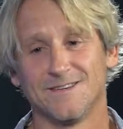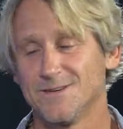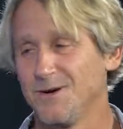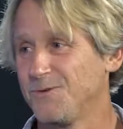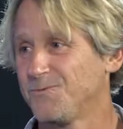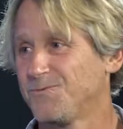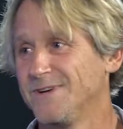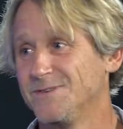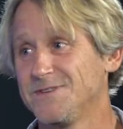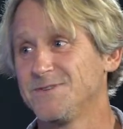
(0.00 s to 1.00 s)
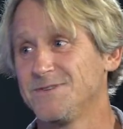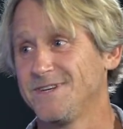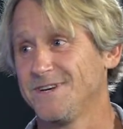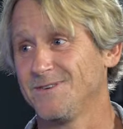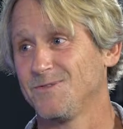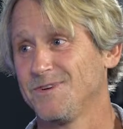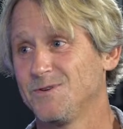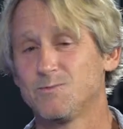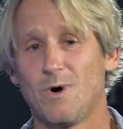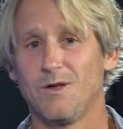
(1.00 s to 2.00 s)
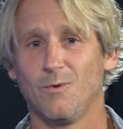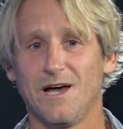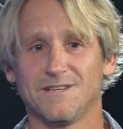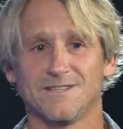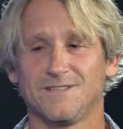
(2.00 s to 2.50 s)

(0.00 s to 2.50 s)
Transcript: so it was interesting. Yeah, was that, was,